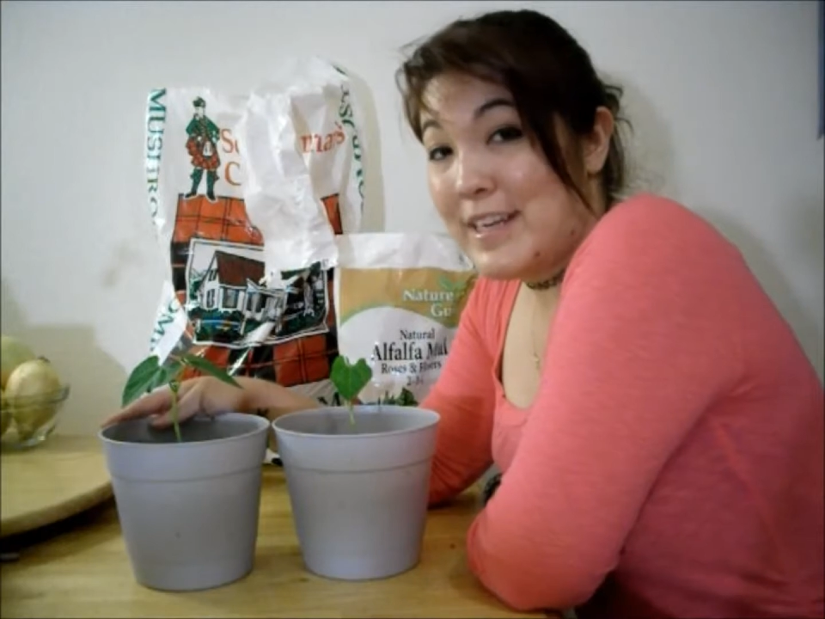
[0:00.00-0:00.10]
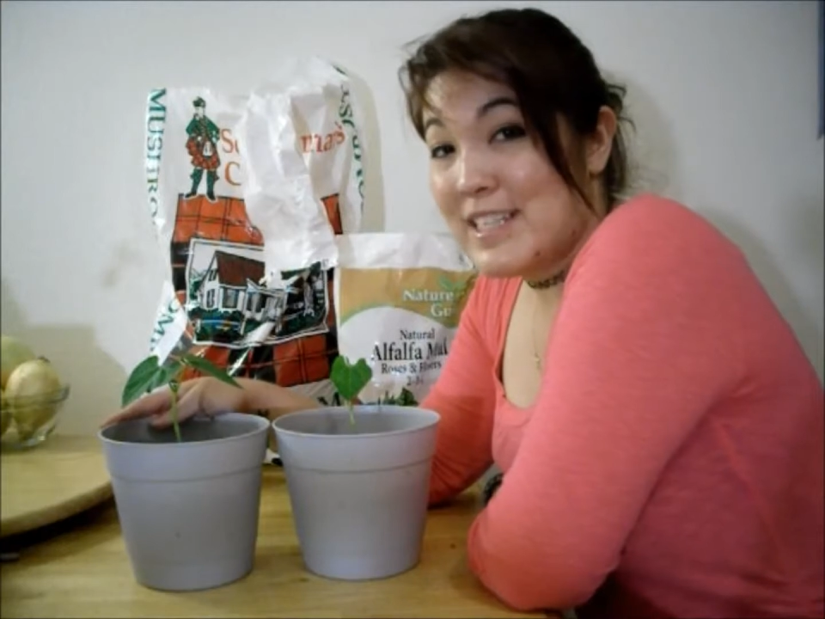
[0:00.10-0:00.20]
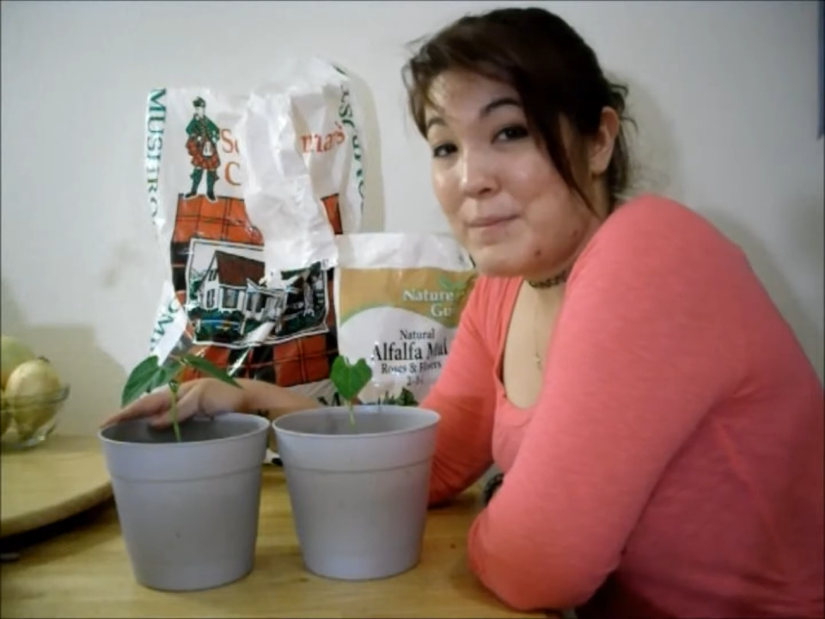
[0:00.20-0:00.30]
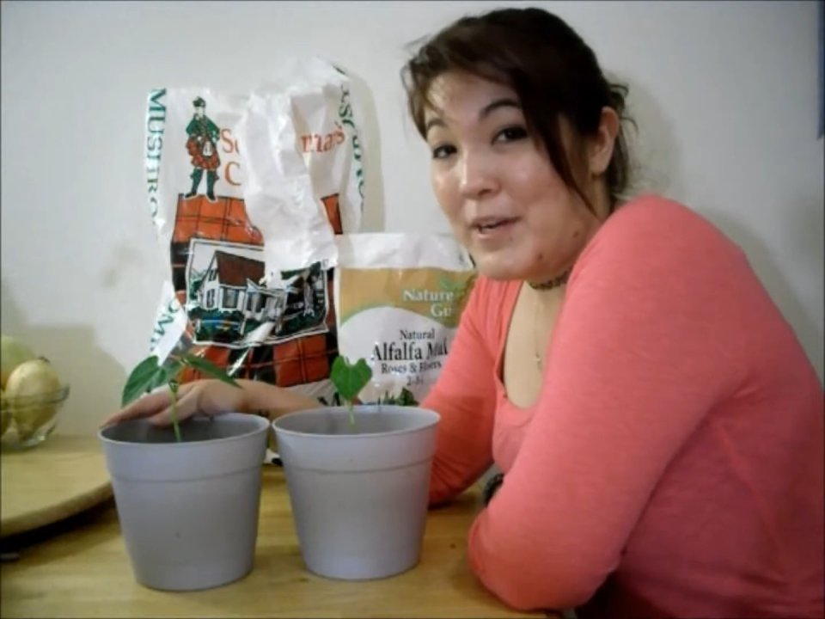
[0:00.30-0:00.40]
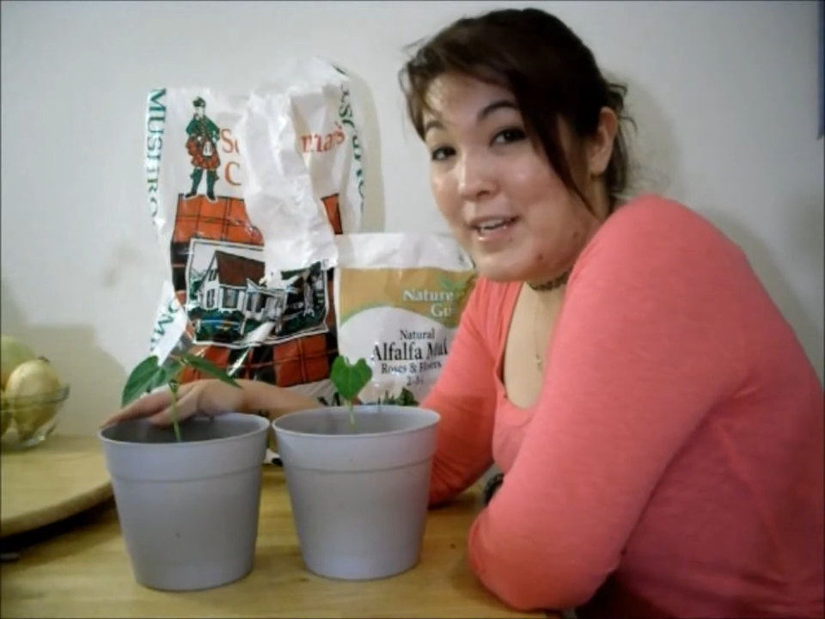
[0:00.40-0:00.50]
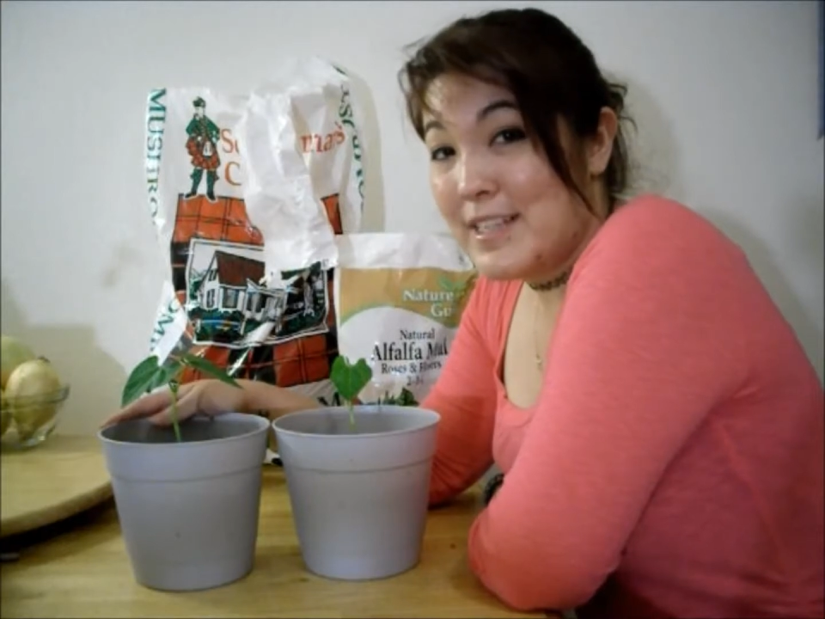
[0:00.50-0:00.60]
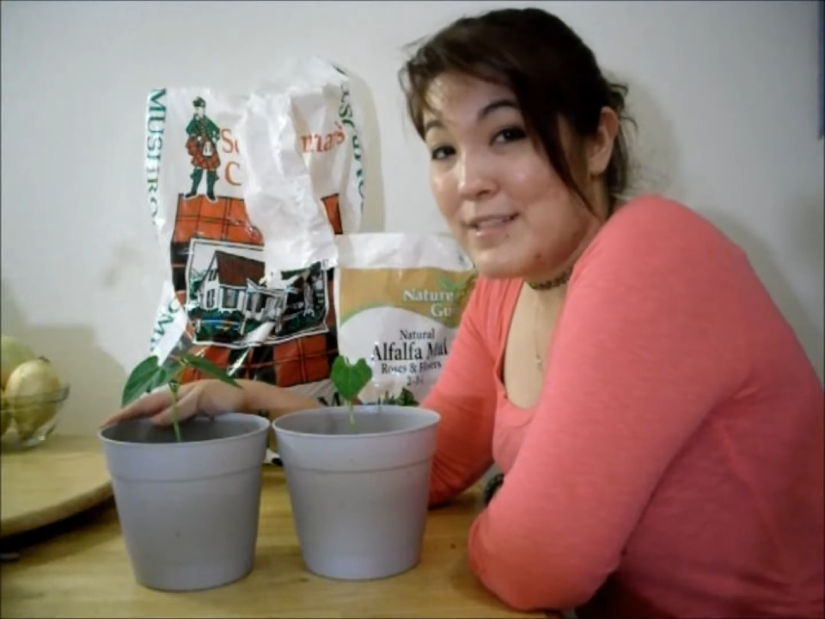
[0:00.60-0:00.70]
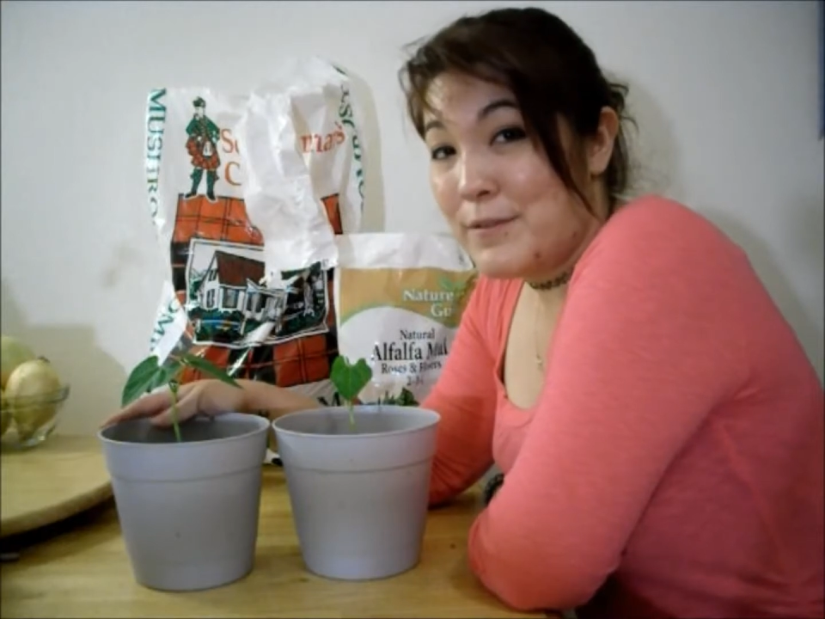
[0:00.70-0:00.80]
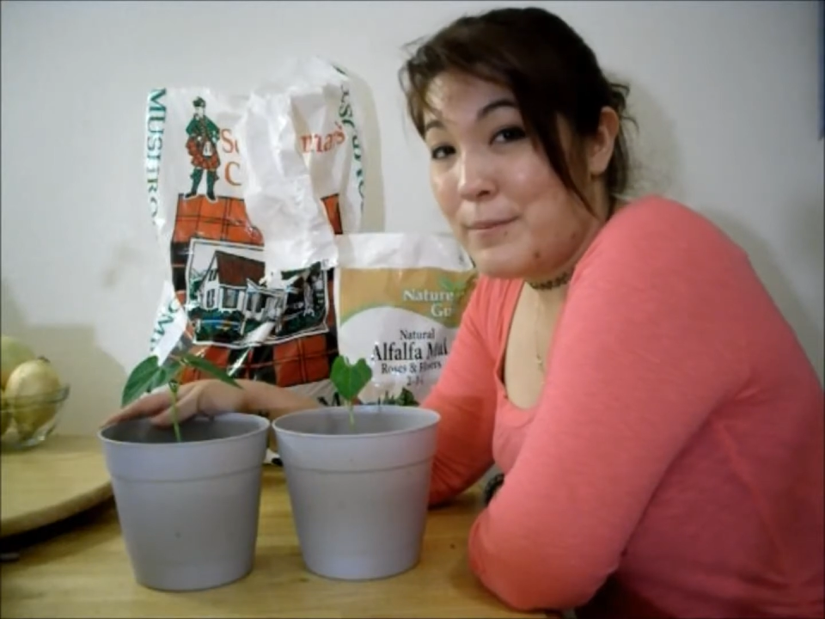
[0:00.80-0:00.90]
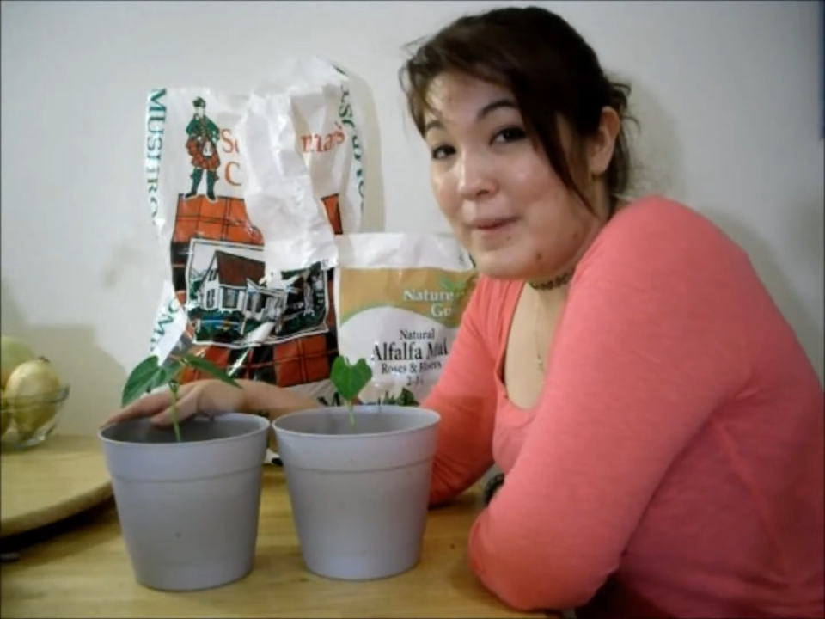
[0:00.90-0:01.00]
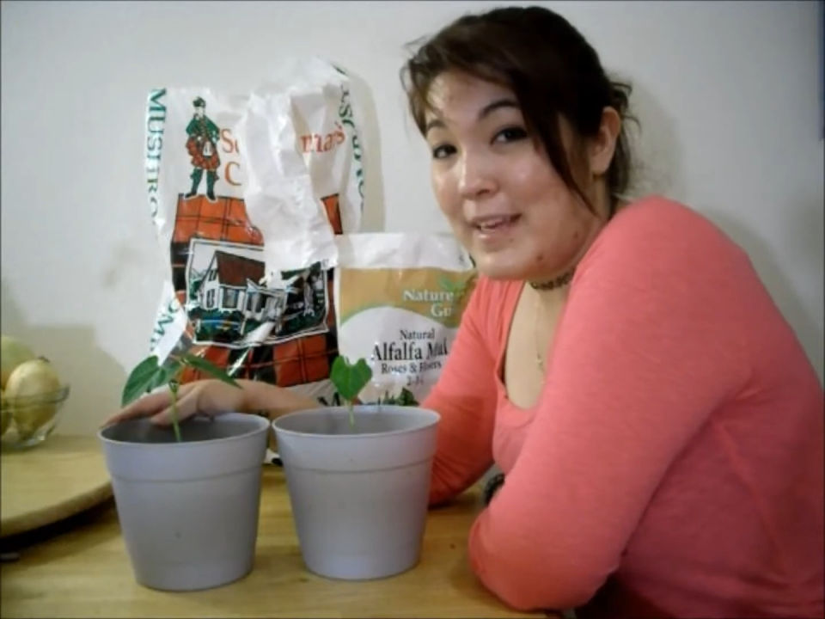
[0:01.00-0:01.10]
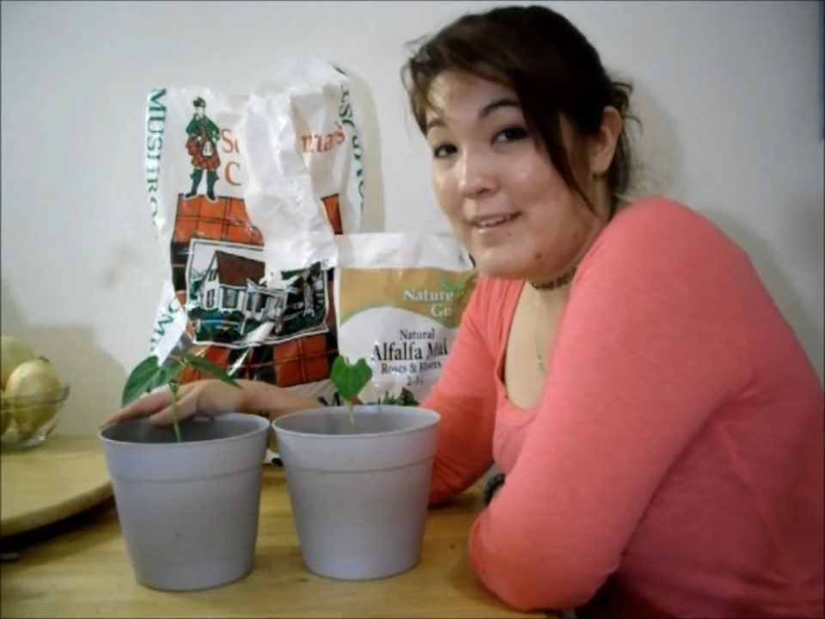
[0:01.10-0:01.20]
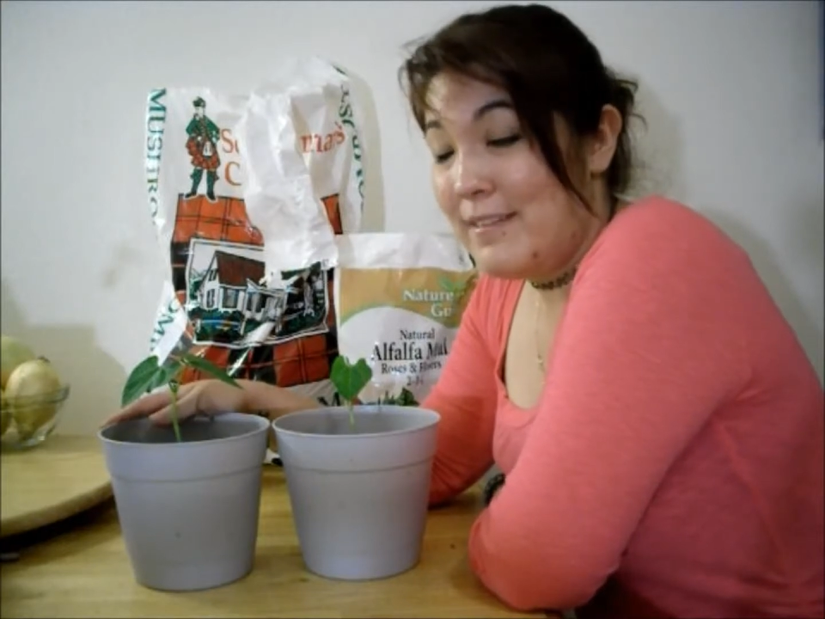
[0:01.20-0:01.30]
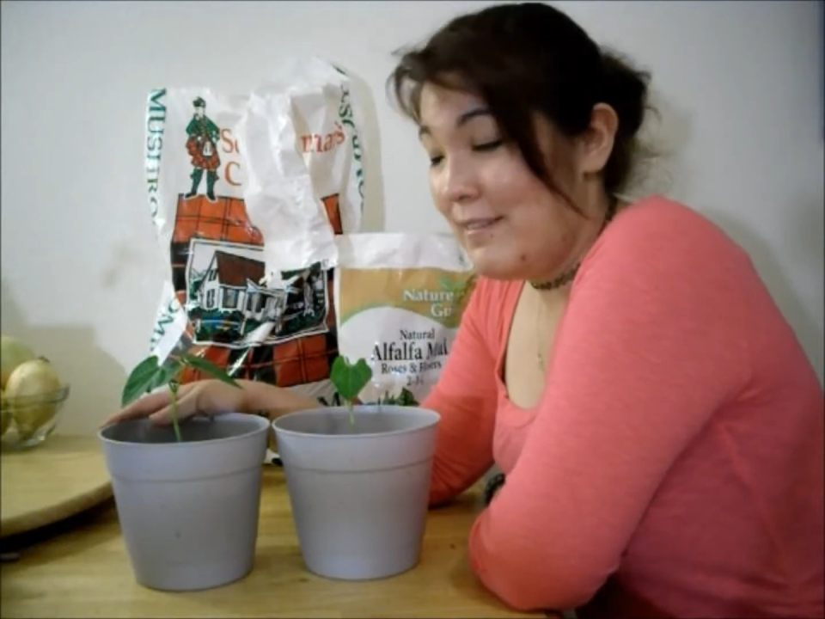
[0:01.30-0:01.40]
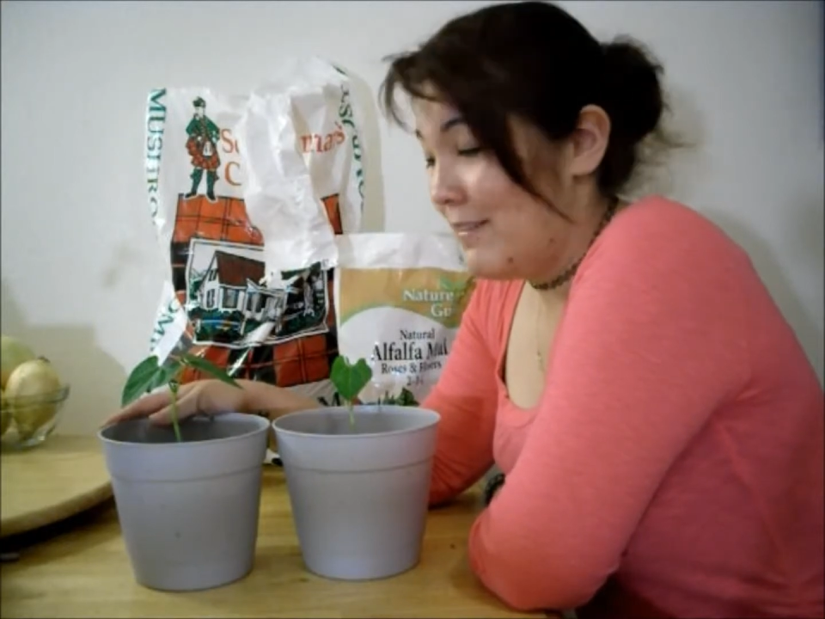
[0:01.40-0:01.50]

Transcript: experience for me,